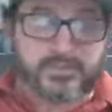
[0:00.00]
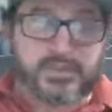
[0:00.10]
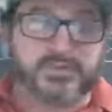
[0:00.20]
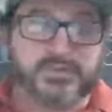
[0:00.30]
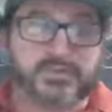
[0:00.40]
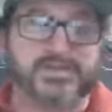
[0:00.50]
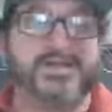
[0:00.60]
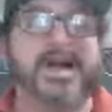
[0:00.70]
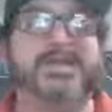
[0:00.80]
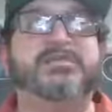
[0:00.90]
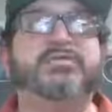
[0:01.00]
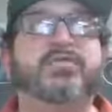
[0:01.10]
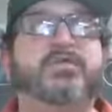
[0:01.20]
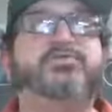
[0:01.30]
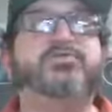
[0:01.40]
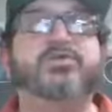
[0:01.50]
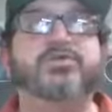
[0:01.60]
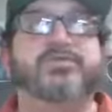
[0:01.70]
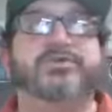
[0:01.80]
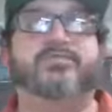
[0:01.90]
So the Tannat is mostly
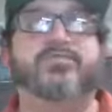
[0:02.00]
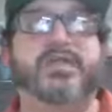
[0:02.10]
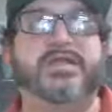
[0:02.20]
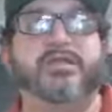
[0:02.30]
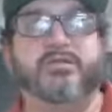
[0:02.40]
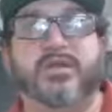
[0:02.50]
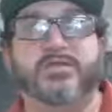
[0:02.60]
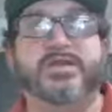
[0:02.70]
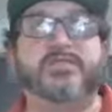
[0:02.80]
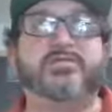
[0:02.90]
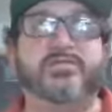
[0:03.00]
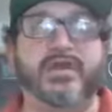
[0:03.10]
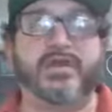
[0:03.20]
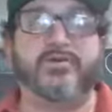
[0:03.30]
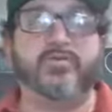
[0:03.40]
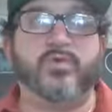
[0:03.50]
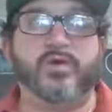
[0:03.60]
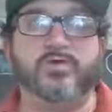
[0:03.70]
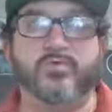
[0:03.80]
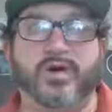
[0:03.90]
used as a blending grape. I do carry
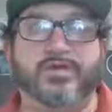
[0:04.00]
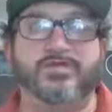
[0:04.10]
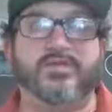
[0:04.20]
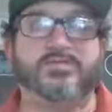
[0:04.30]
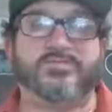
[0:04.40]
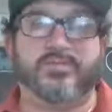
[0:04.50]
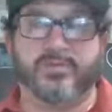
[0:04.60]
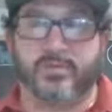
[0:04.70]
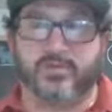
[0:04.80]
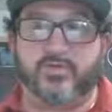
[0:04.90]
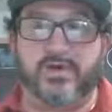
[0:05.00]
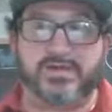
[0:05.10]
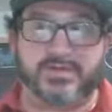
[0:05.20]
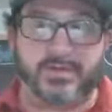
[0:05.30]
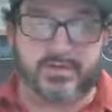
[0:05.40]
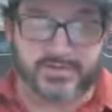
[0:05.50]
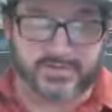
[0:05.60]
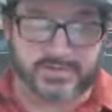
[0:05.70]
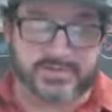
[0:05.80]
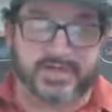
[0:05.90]
one wine that's from Uruguay that's 100%
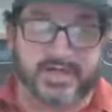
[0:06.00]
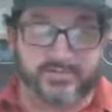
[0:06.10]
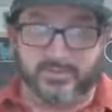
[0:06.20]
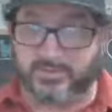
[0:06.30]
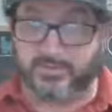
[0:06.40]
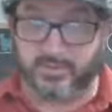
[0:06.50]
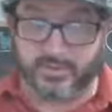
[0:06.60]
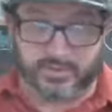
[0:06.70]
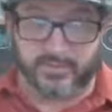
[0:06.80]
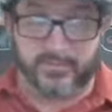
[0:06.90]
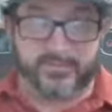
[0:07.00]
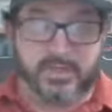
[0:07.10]
Tannat, which is really cool.